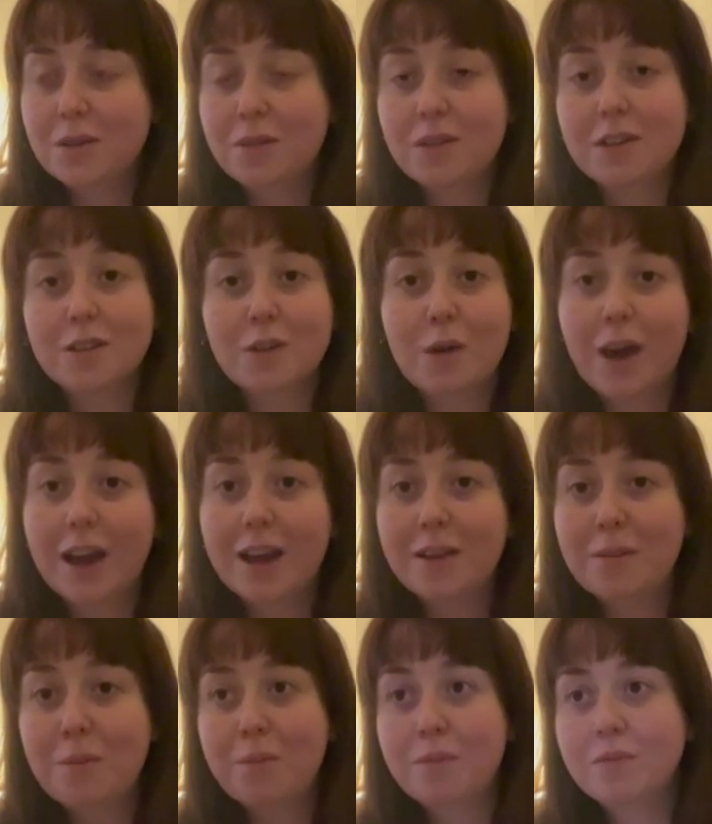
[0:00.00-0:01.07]
There's quite
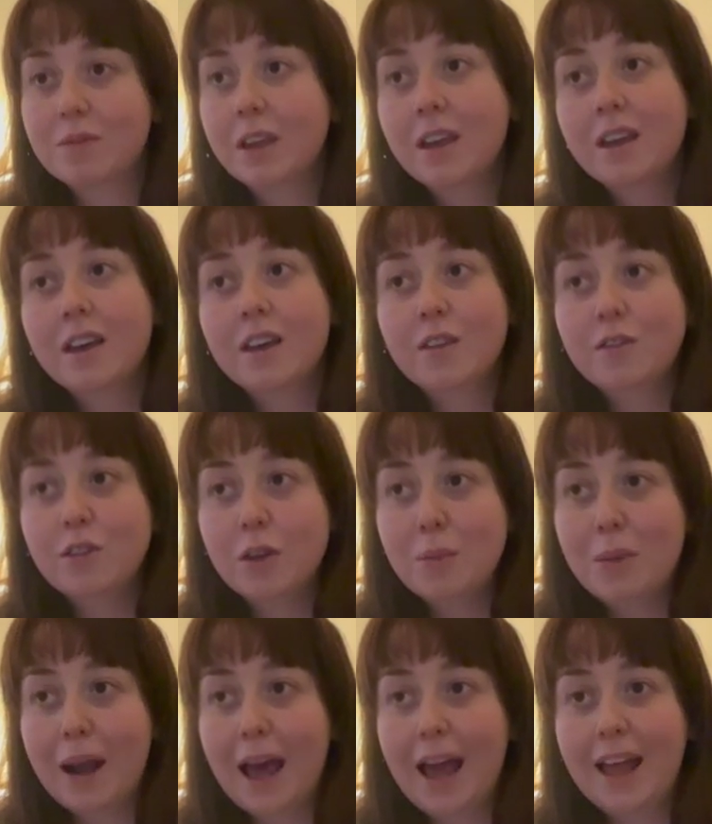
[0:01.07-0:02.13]
a few
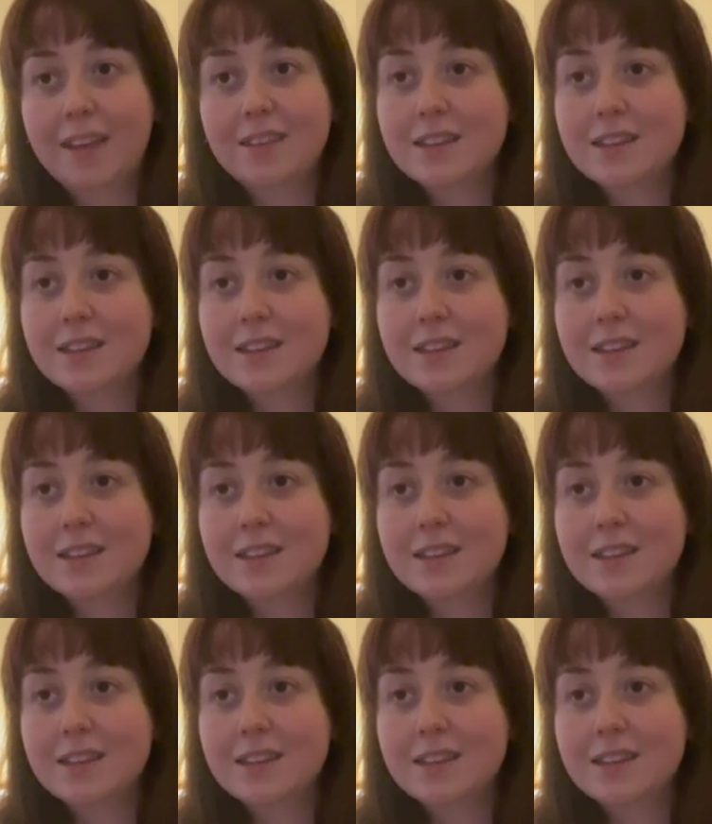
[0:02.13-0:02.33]
plans